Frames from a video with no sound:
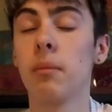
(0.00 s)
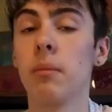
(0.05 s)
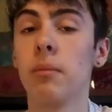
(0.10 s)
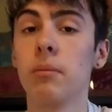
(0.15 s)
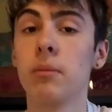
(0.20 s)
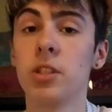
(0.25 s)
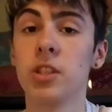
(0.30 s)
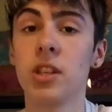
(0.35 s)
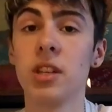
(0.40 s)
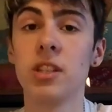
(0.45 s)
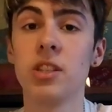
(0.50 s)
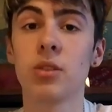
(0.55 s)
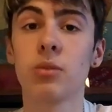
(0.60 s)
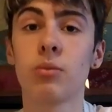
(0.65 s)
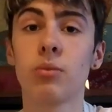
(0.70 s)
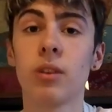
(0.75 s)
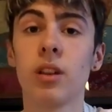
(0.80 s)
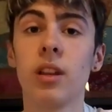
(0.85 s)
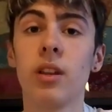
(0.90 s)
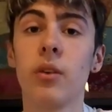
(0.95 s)
Machines are
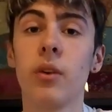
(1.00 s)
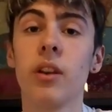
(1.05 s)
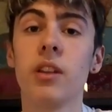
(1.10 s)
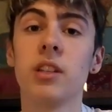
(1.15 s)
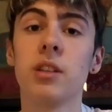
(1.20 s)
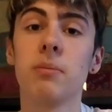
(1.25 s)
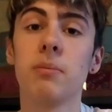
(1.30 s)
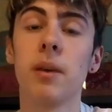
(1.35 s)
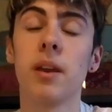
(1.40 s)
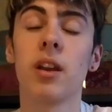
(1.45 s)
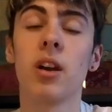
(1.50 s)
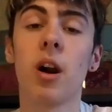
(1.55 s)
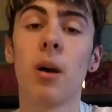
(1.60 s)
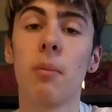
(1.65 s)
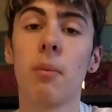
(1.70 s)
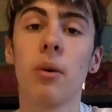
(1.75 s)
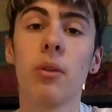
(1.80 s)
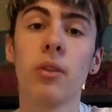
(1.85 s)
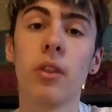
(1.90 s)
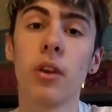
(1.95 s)
really great to pick
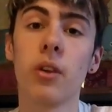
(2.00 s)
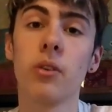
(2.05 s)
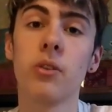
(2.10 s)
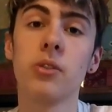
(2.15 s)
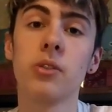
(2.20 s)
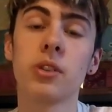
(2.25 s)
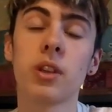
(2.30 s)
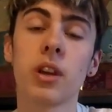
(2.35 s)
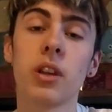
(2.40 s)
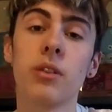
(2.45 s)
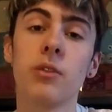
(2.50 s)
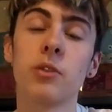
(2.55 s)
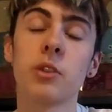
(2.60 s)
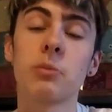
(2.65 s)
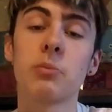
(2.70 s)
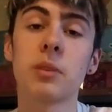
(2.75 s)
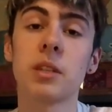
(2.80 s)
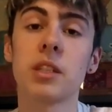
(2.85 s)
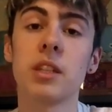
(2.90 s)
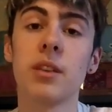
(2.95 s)
up on those kind of
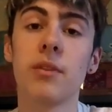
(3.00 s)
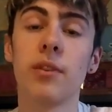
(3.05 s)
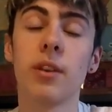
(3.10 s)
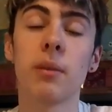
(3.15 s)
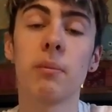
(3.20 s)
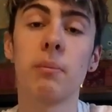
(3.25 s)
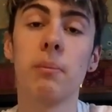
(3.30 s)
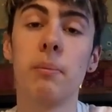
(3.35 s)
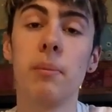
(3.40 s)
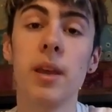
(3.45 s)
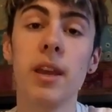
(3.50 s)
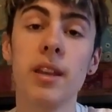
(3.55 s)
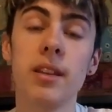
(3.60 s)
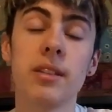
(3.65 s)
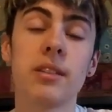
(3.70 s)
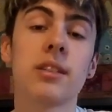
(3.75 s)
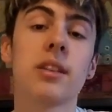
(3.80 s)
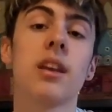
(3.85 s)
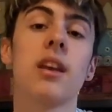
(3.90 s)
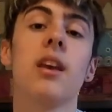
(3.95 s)
specific
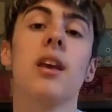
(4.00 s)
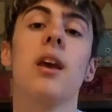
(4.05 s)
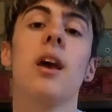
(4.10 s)
bits.